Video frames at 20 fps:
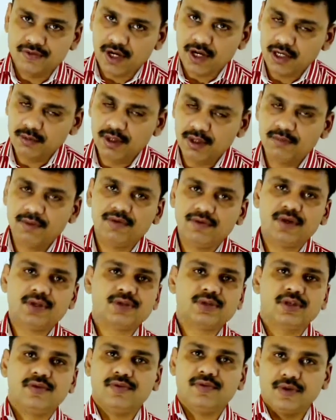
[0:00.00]
What do you mean by
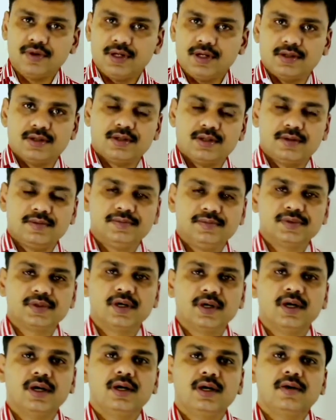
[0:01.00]
virtual focus?
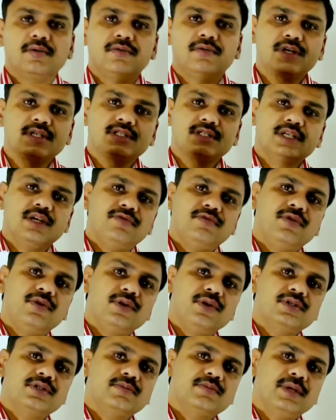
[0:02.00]
Virtual
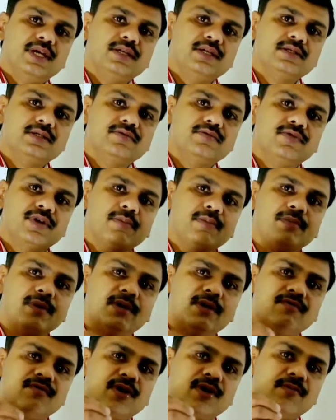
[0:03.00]
focus means
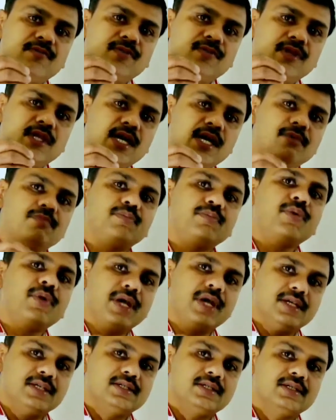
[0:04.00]
from that
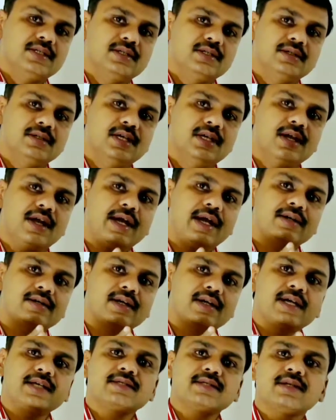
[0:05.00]
point the
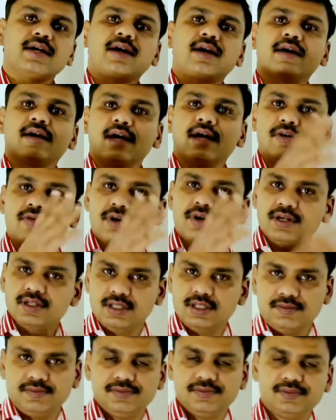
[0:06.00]
light rays are
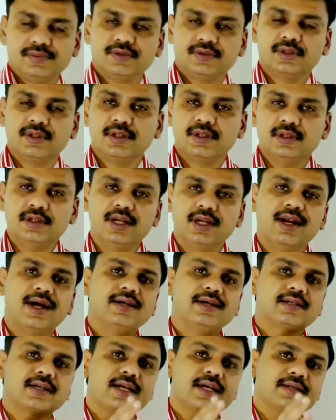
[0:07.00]
diverging. The
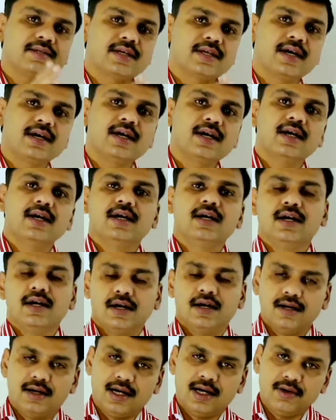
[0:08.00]
light rays are
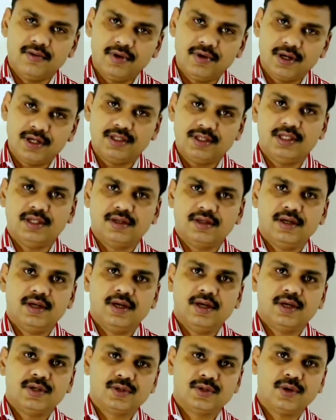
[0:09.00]
diverging.
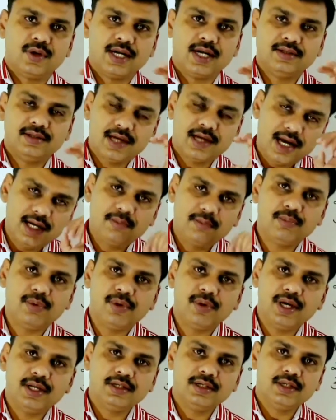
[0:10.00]
So at that
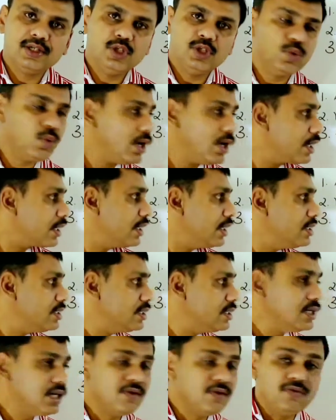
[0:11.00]
point you are
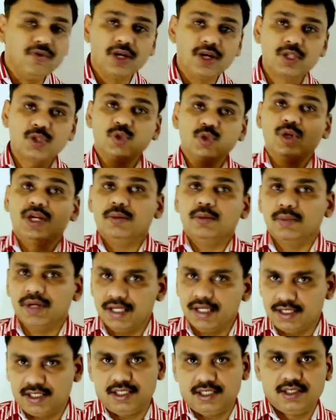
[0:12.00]
getting a virtual
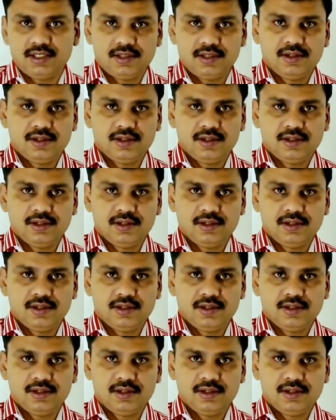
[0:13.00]
image.